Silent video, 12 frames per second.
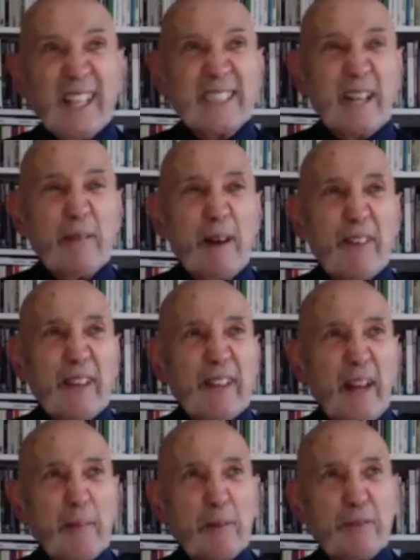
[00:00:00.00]
somehow
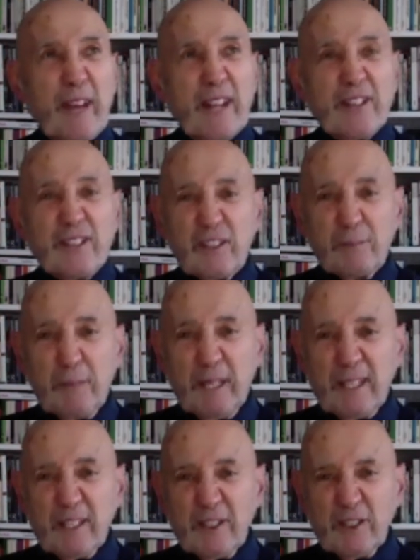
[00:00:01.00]
their profession has
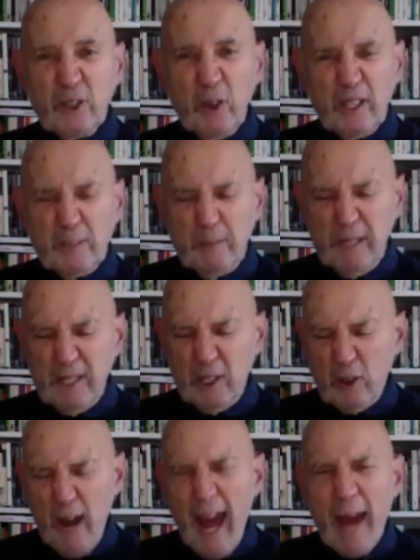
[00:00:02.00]
been distorted, it's been
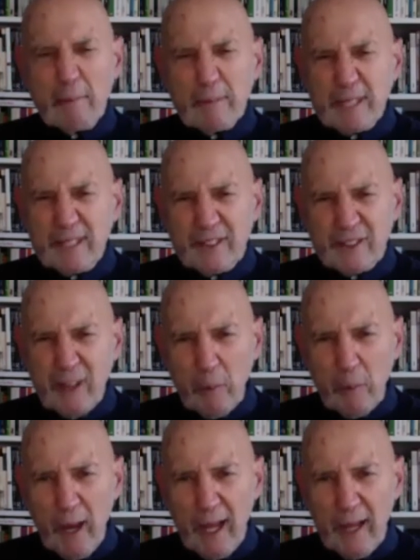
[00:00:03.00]
cramped in
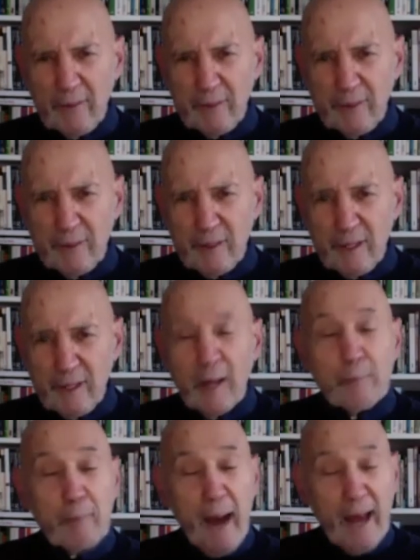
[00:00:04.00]
some way
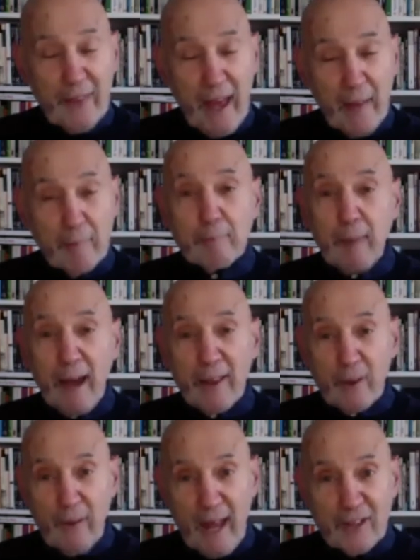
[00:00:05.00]
by them, by
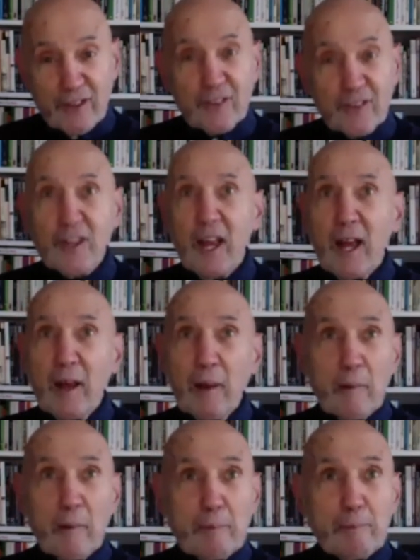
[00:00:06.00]
their agents,
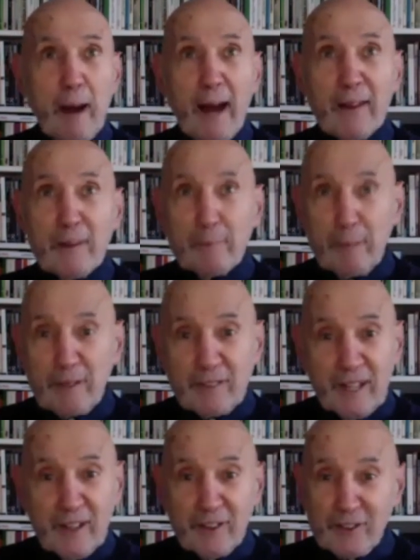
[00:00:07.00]
by the
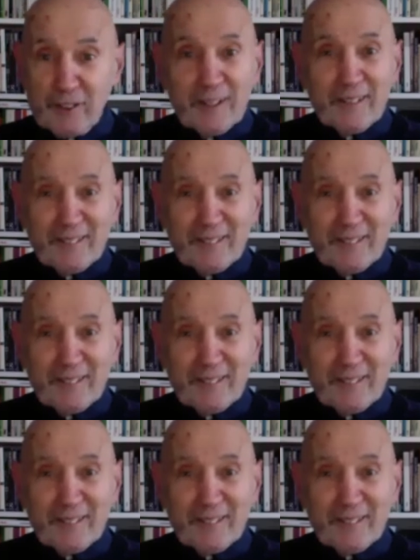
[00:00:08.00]
business,